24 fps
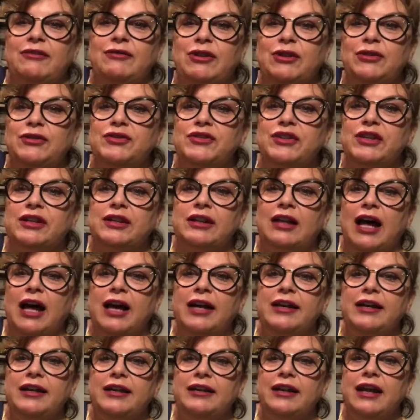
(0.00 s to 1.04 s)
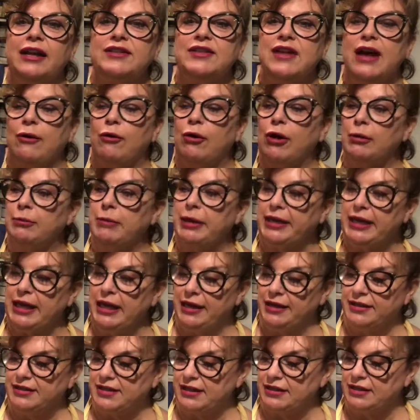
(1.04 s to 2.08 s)
I've used it a lot, and that's how all my
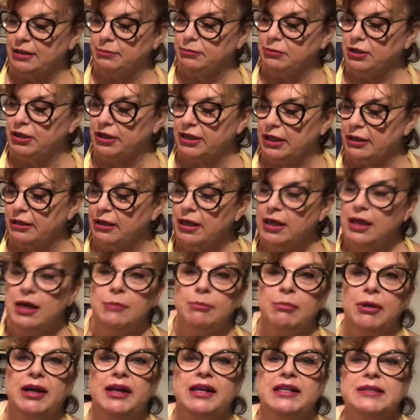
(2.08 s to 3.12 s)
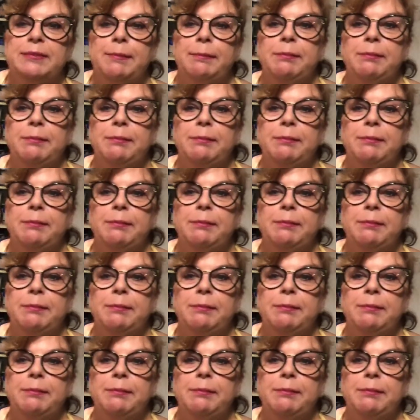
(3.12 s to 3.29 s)
cans end up looking. But it's